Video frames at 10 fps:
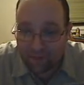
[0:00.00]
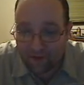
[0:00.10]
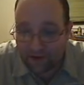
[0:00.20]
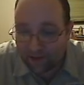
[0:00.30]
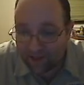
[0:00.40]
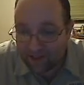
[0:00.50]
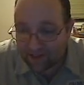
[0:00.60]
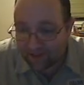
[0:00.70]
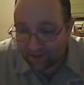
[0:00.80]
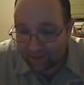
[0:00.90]
Uh,
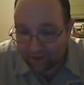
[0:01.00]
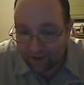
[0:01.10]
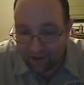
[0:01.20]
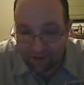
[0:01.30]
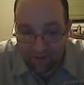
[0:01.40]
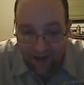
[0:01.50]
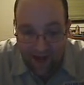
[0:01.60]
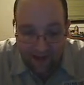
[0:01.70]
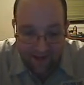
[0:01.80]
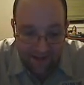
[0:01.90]
I got to
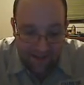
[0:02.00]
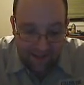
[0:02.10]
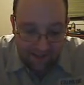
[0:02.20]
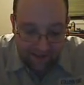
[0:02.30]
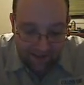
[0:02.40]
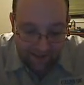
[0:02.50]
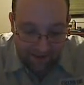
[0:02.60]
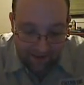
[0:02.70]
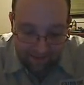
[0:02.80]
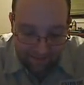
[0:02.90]
laughing at him, seeing him when he was
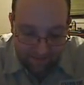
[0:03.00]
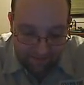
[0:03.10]
eating there.